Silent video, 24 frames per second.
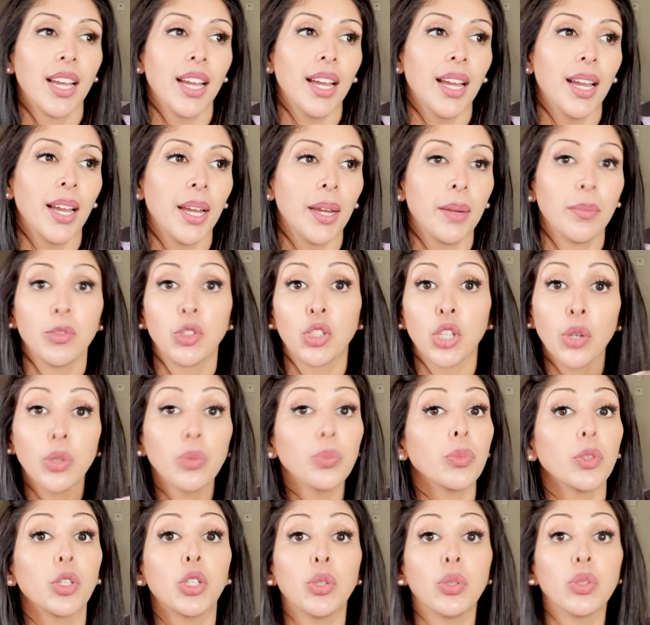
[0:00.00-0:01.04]
Um,
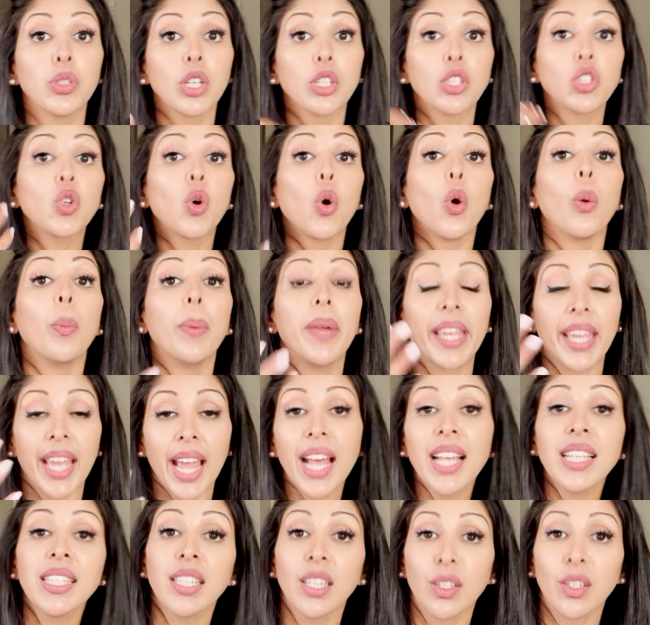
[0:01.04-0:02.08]
don't use ascorbic
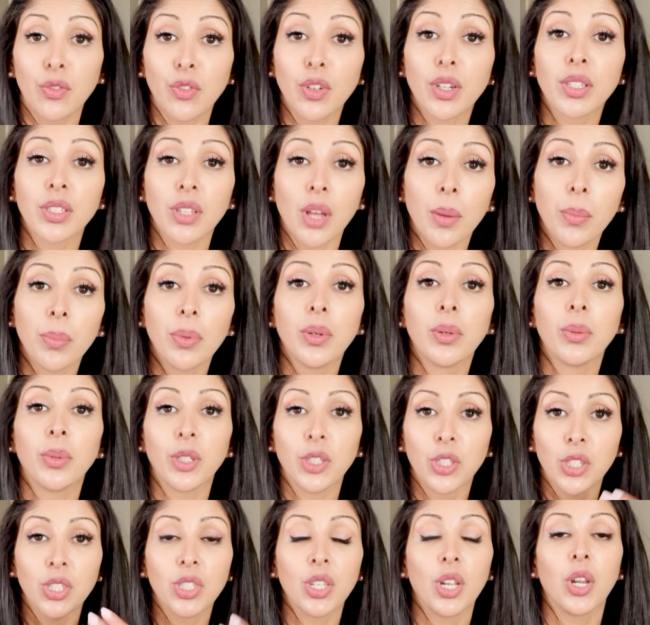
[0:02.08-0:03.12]
acid, for example,
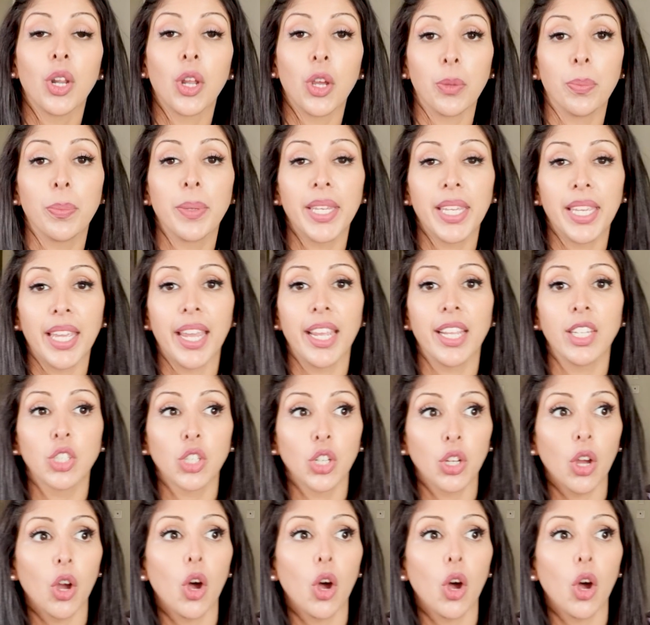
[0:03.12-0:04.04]
which is a low pH.